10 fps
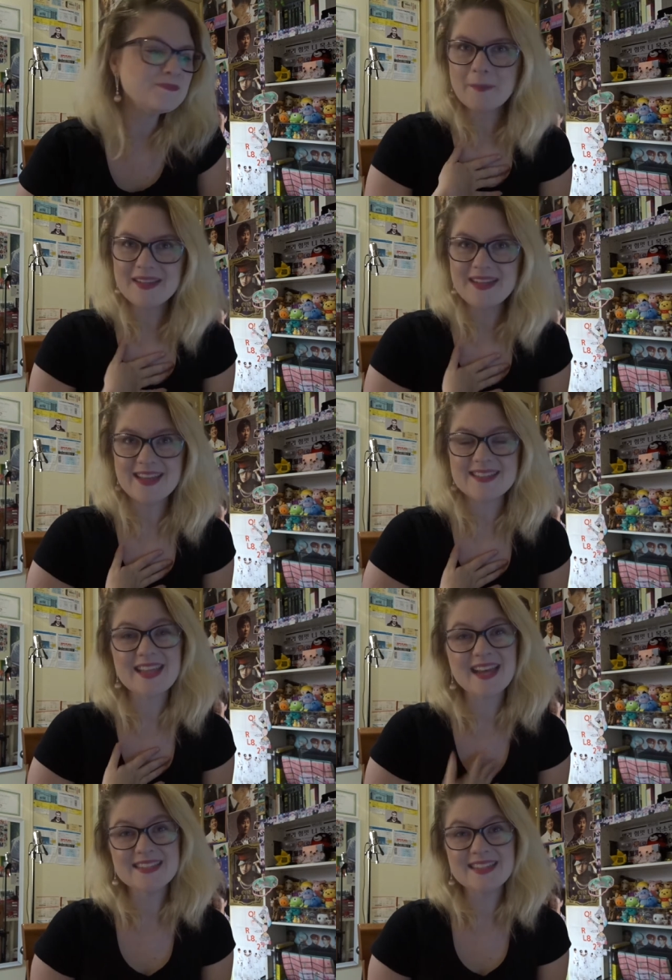But yes,
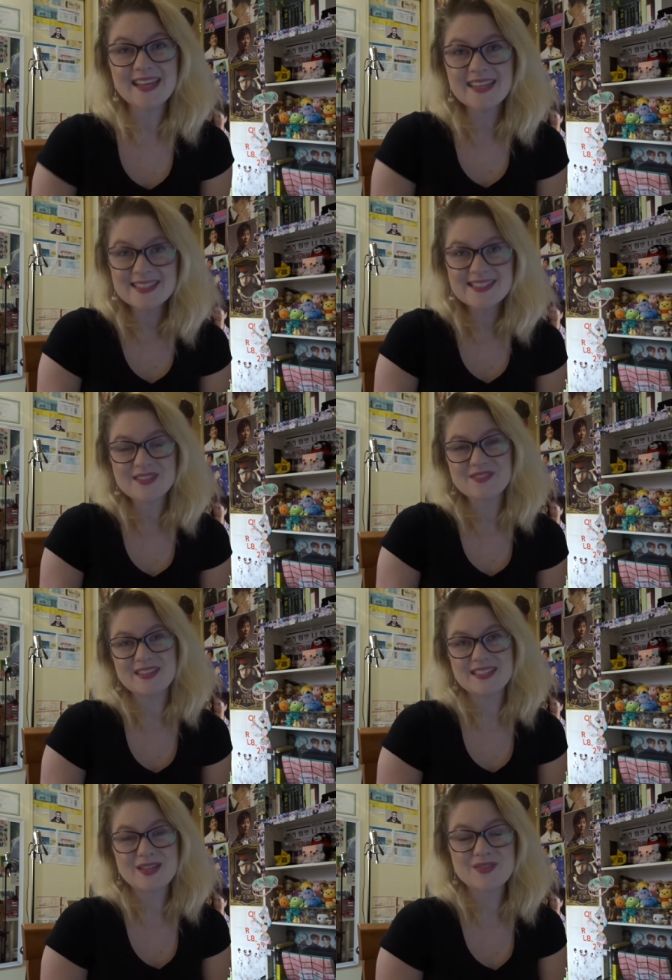that is it for
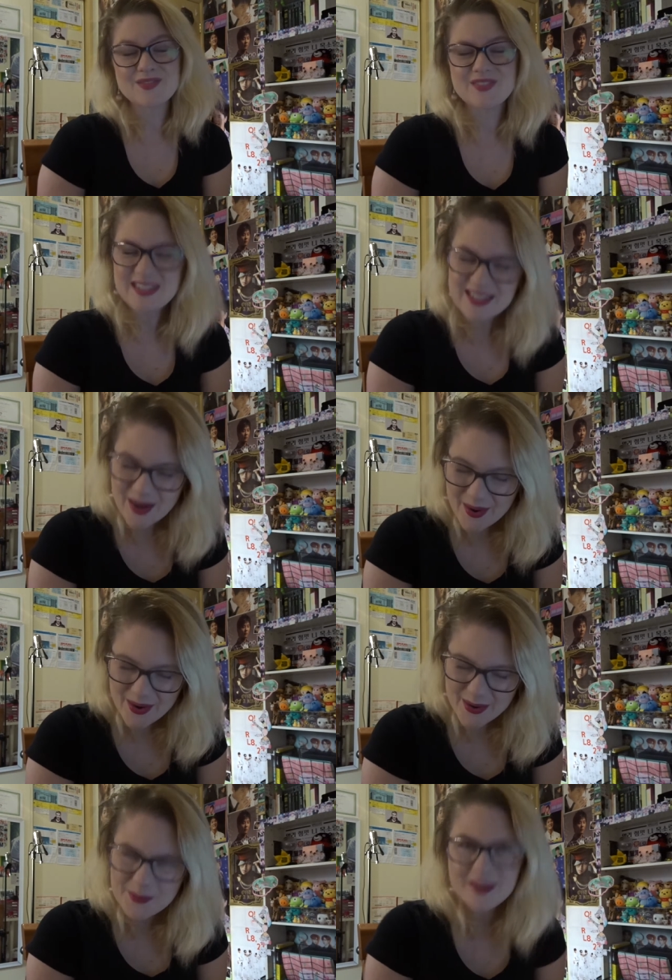this
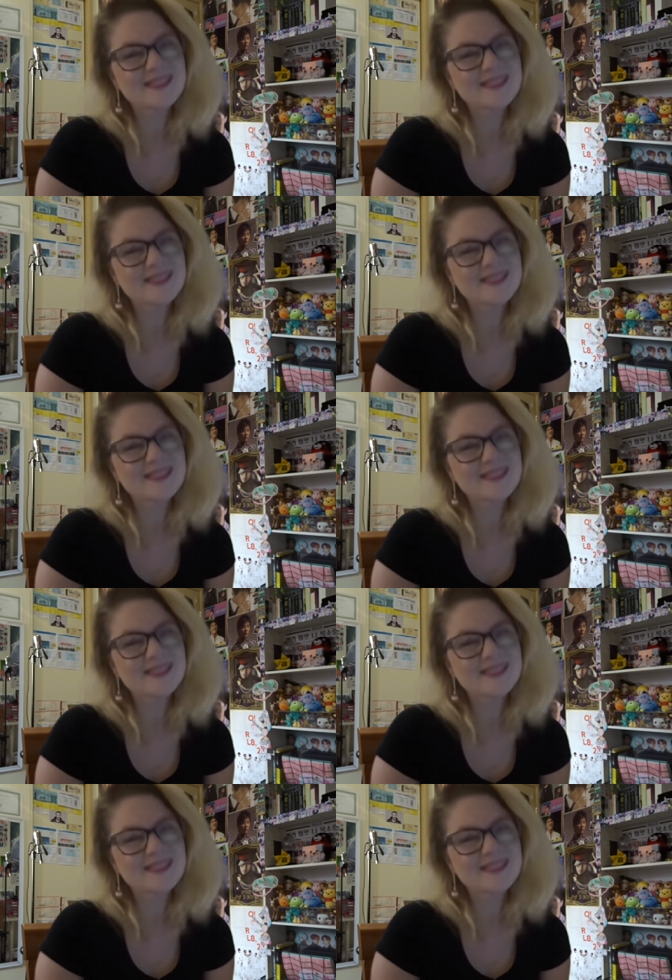video.